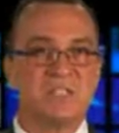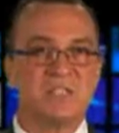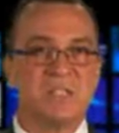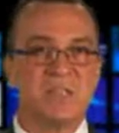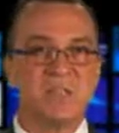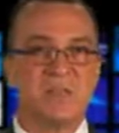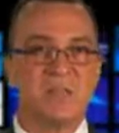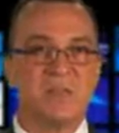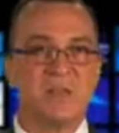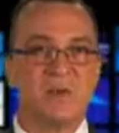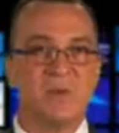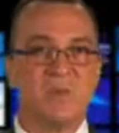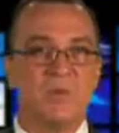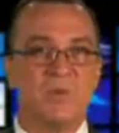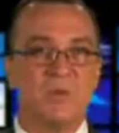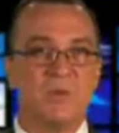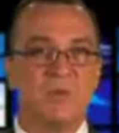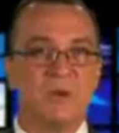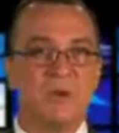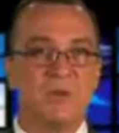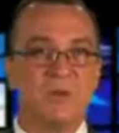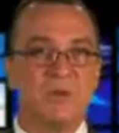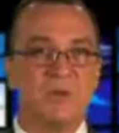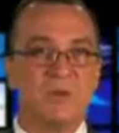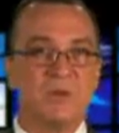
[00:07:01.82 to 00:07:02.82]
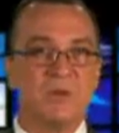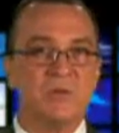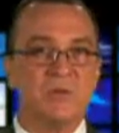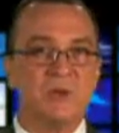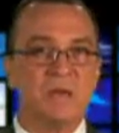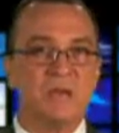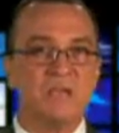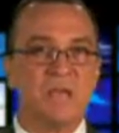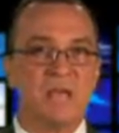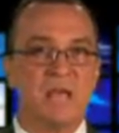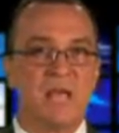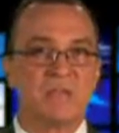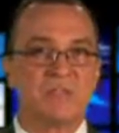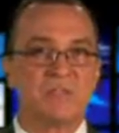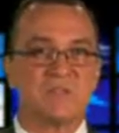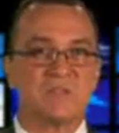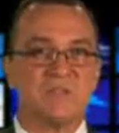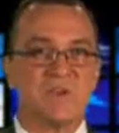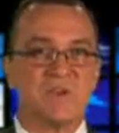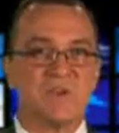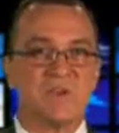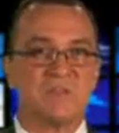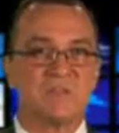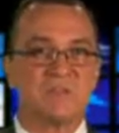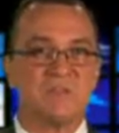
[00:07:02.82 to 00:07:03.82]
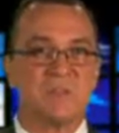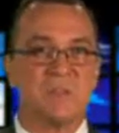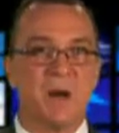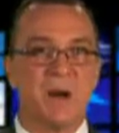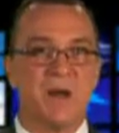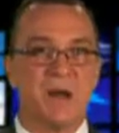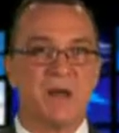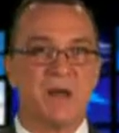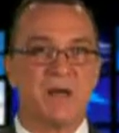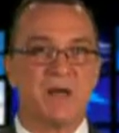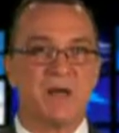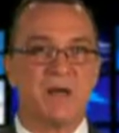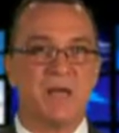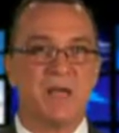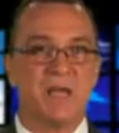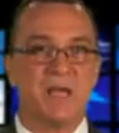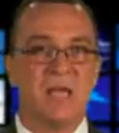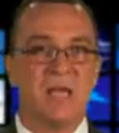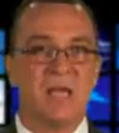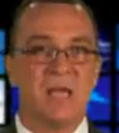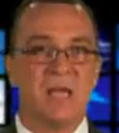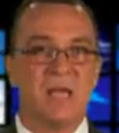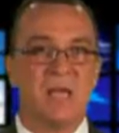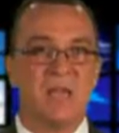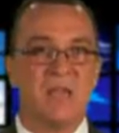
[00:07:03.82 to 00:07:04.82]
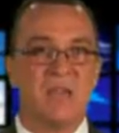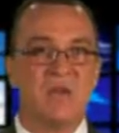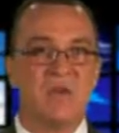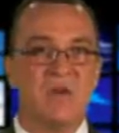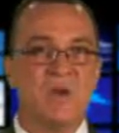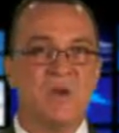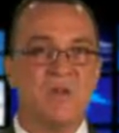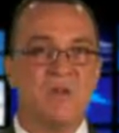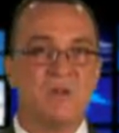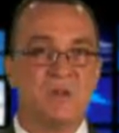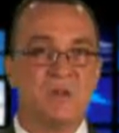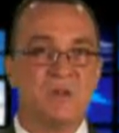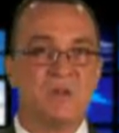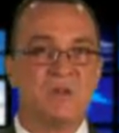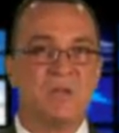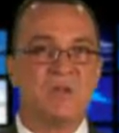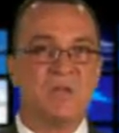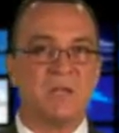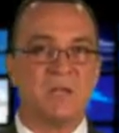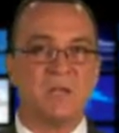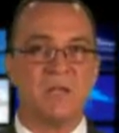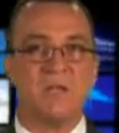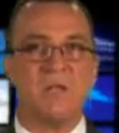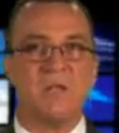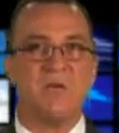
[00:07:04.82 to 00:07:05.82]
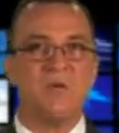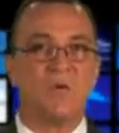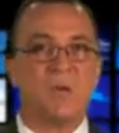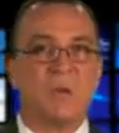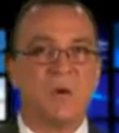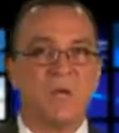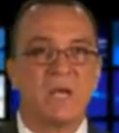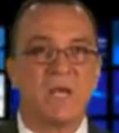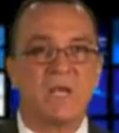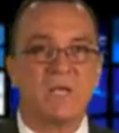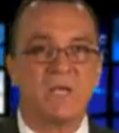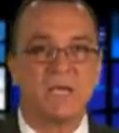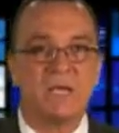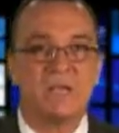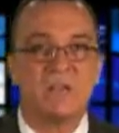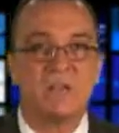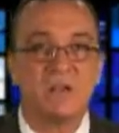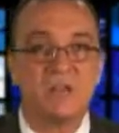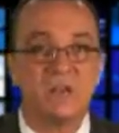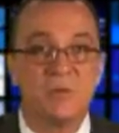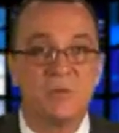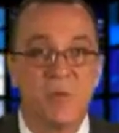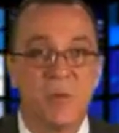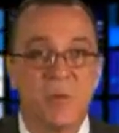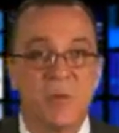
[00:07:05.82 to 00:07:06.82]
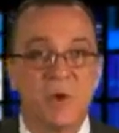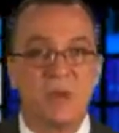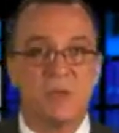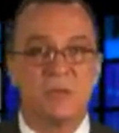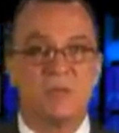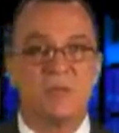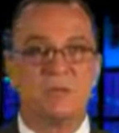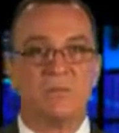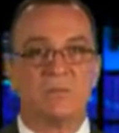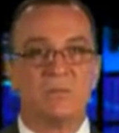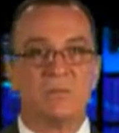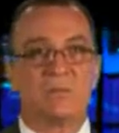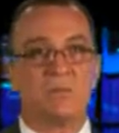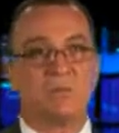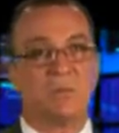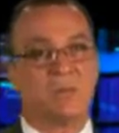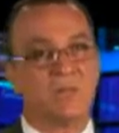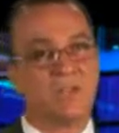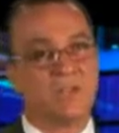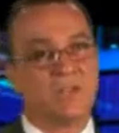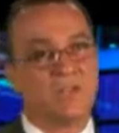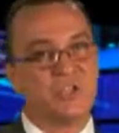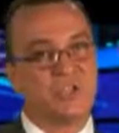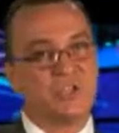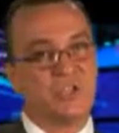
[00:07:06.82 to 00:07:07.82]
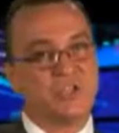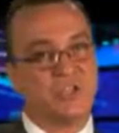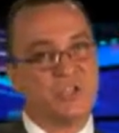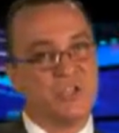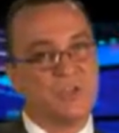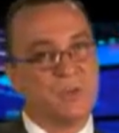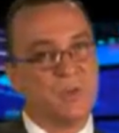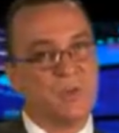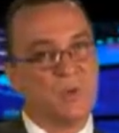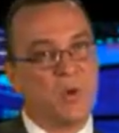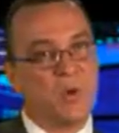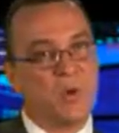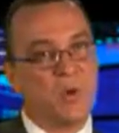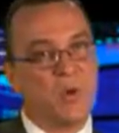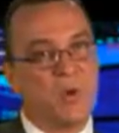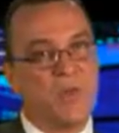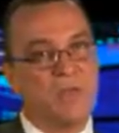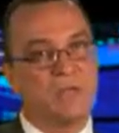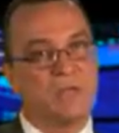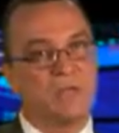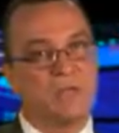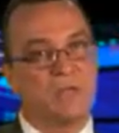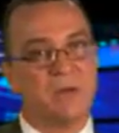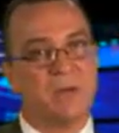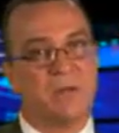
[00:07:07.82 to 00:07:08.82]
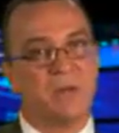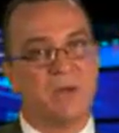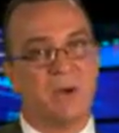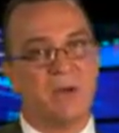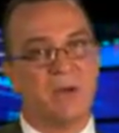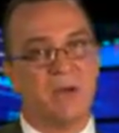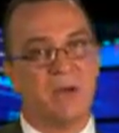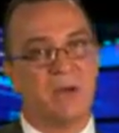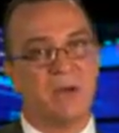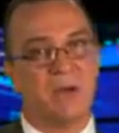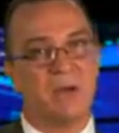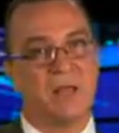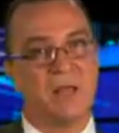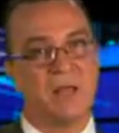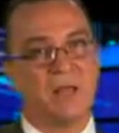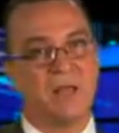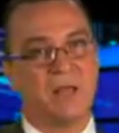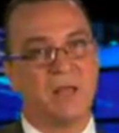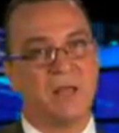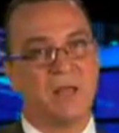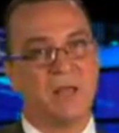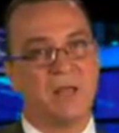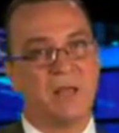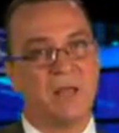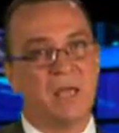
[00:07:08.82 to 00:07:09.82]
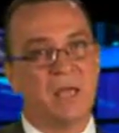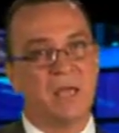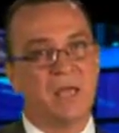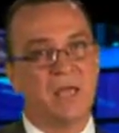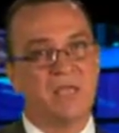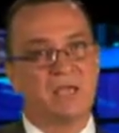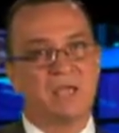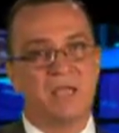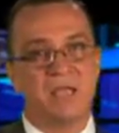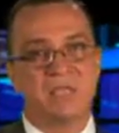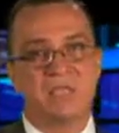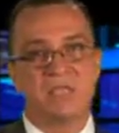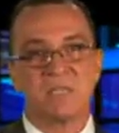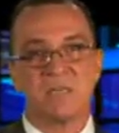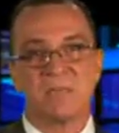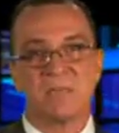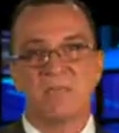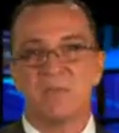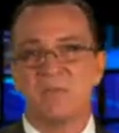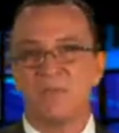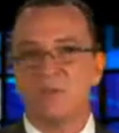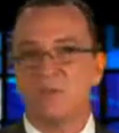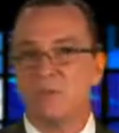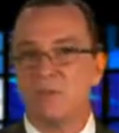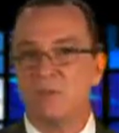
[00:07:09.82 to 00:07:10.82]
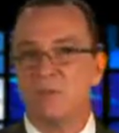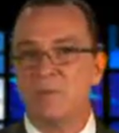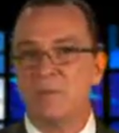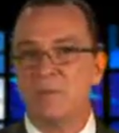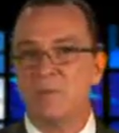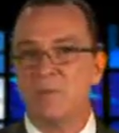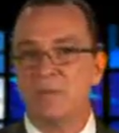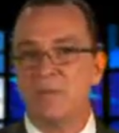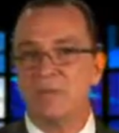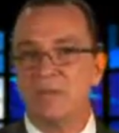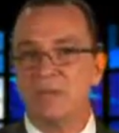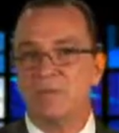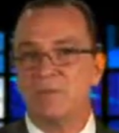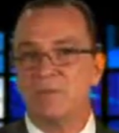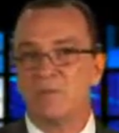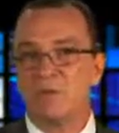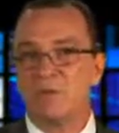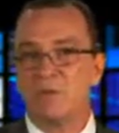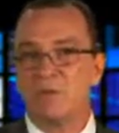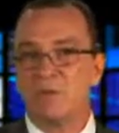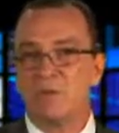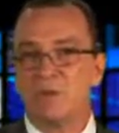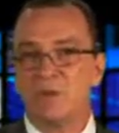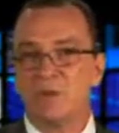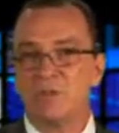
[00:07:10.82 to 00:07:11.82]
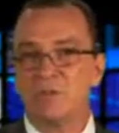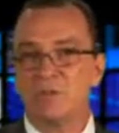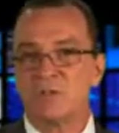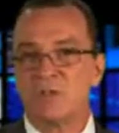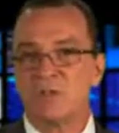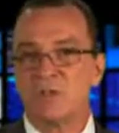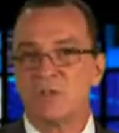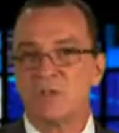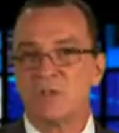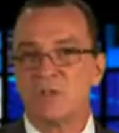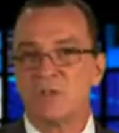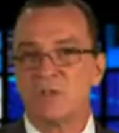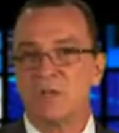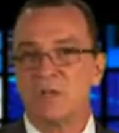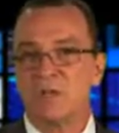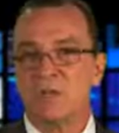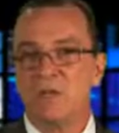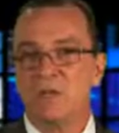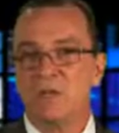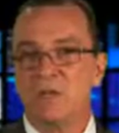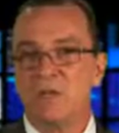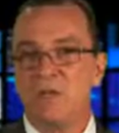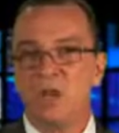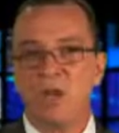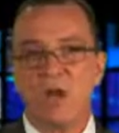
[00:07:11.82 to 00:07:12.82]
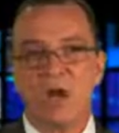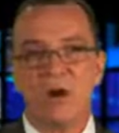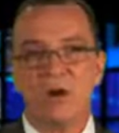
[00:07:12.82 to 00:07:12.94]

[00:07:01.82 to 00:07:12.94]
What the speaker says: that you are a task-focused buyer, and you want to get quickly to the point with a relationship-oriented buyer. Is that something that's going to be effective with that person? No.